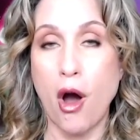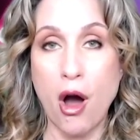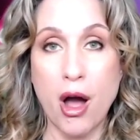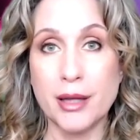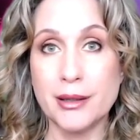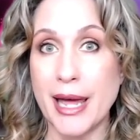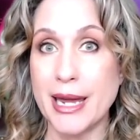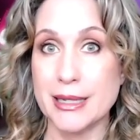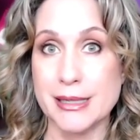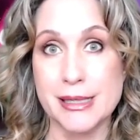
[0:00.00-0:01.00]
on
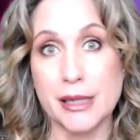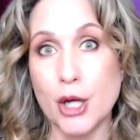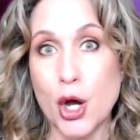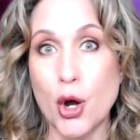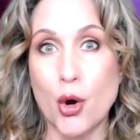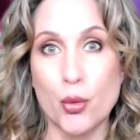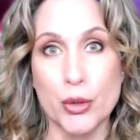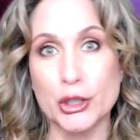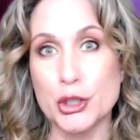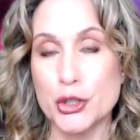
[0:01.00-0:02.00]
like Zillow,
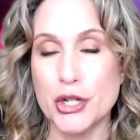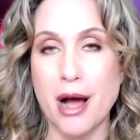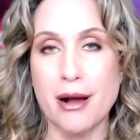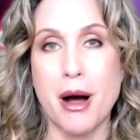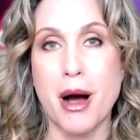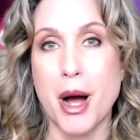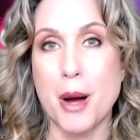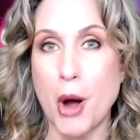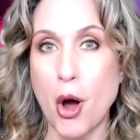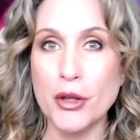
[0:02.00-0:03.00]

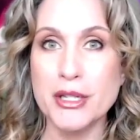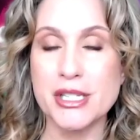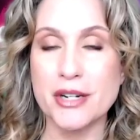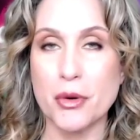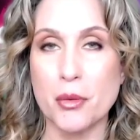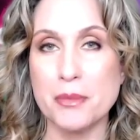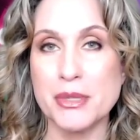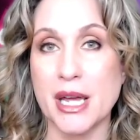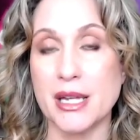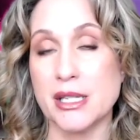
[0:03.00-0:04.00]
realtor.com, all these different
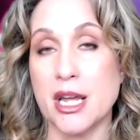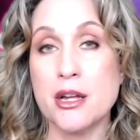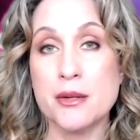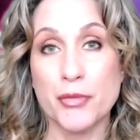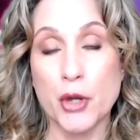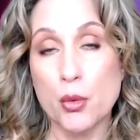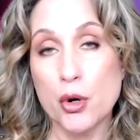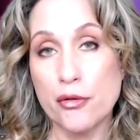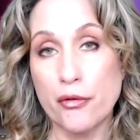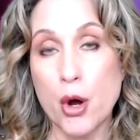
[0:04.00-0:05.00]
websites there
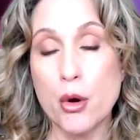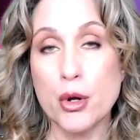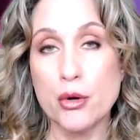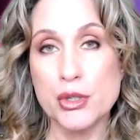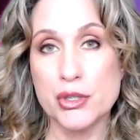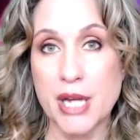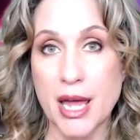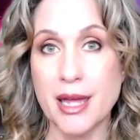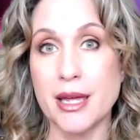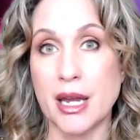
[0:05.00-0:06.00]
were photos
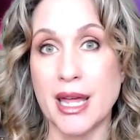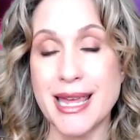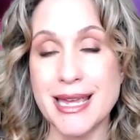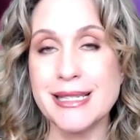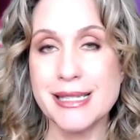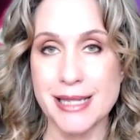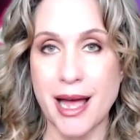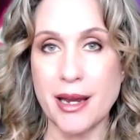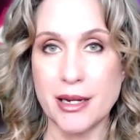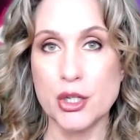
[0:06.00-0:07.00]
taken
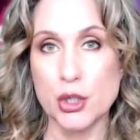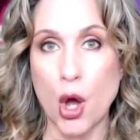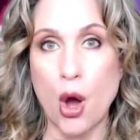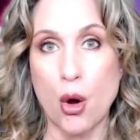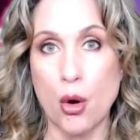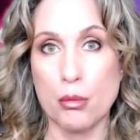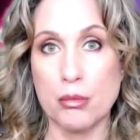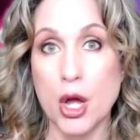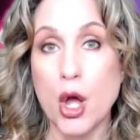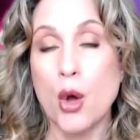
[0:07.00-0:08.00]
inside his
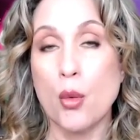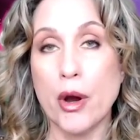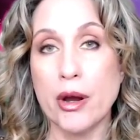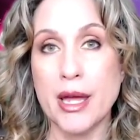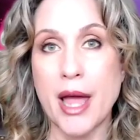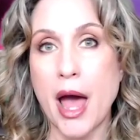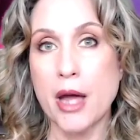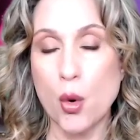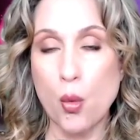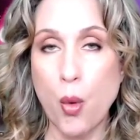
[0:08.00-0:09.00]
home where he
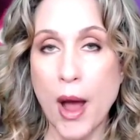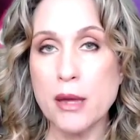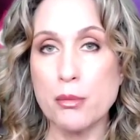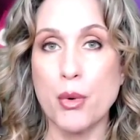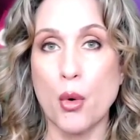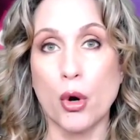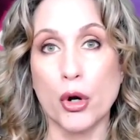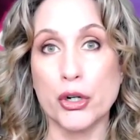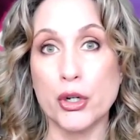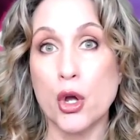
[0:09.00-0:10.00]
had a
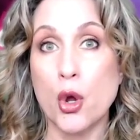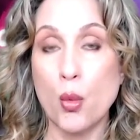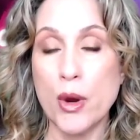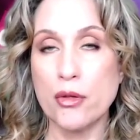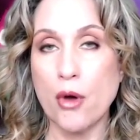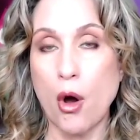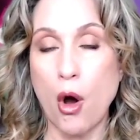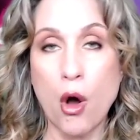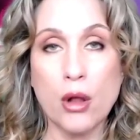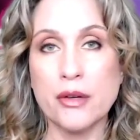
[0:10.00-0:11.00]
whiteboard with
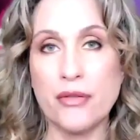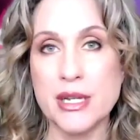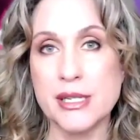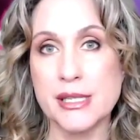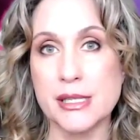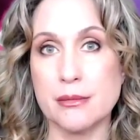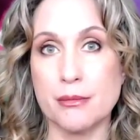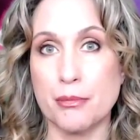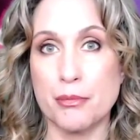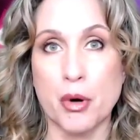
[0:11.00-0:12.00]
all of his
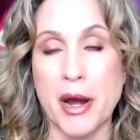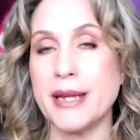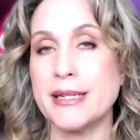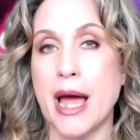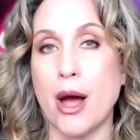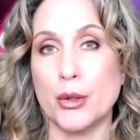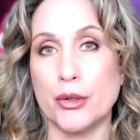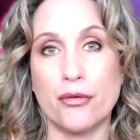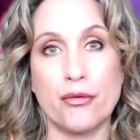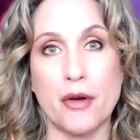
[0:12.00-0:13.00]
breakdown
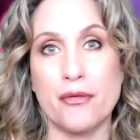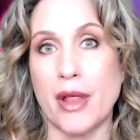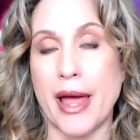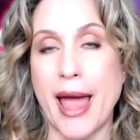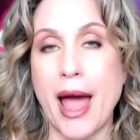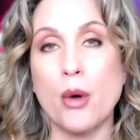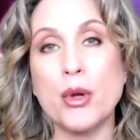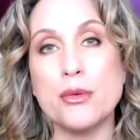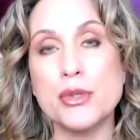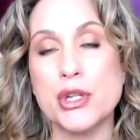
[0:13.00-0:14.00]
of of like how
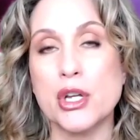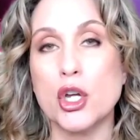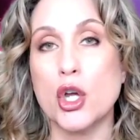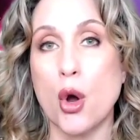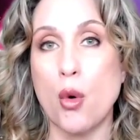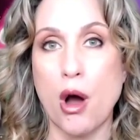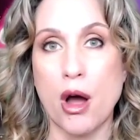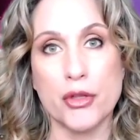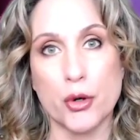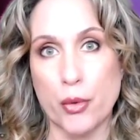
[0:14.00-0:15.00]
he was going to go
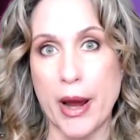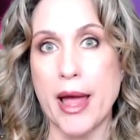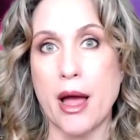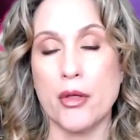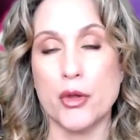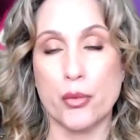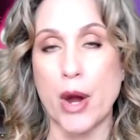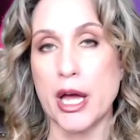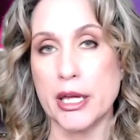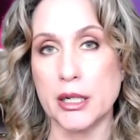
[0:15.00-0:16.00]
on the rant on the
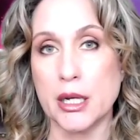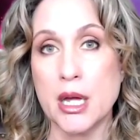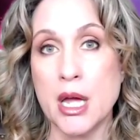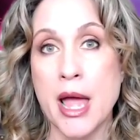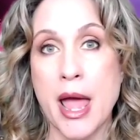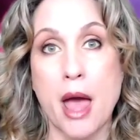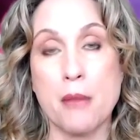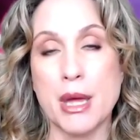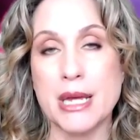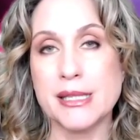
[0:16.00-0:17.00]
run
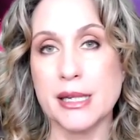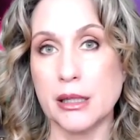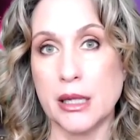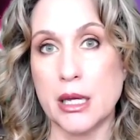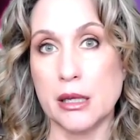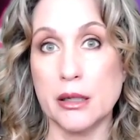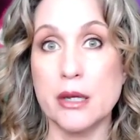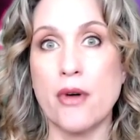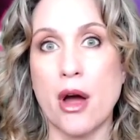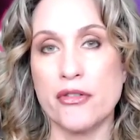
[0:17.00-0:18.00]
and basically
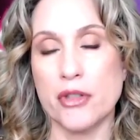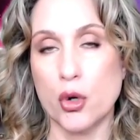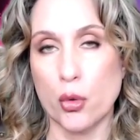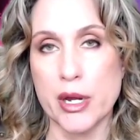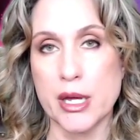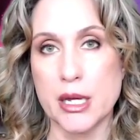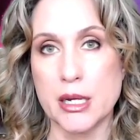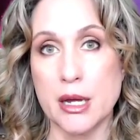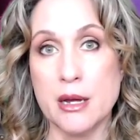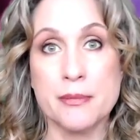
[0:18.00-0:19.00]
live off the
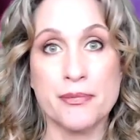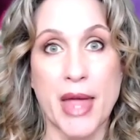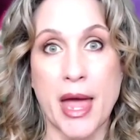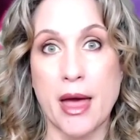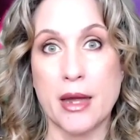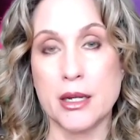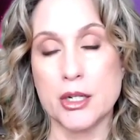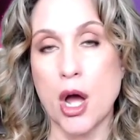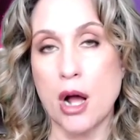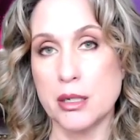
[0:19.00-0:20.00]
grid and it
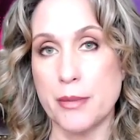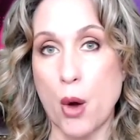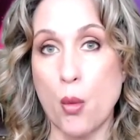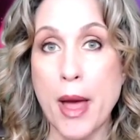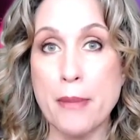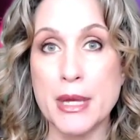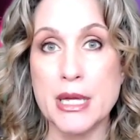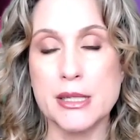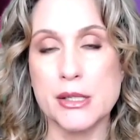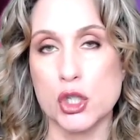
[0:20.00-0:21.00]
talked about
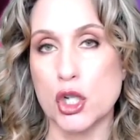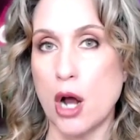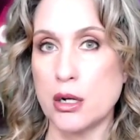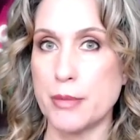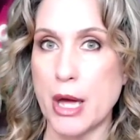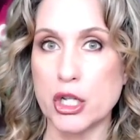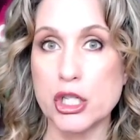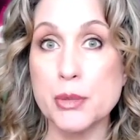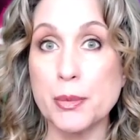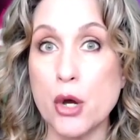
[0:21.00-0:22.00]
weapons it talked about
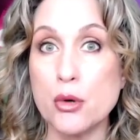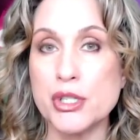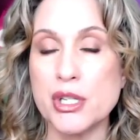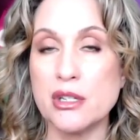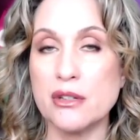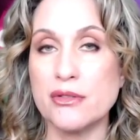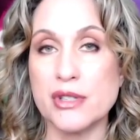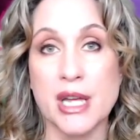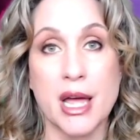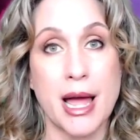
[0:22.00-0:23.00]

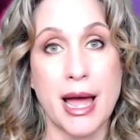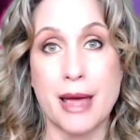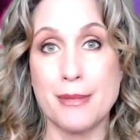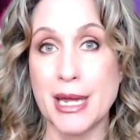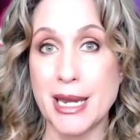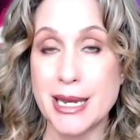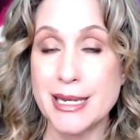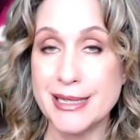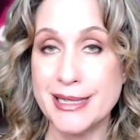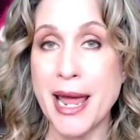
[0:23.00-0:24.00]
explosives i mean
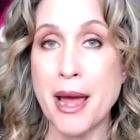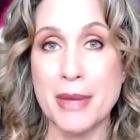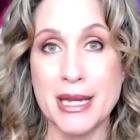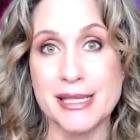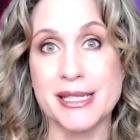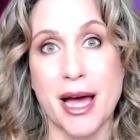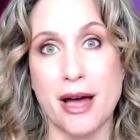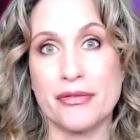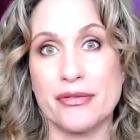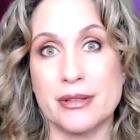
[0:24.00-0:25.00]
damning
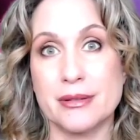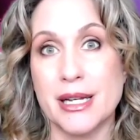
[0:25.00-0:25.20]
stuff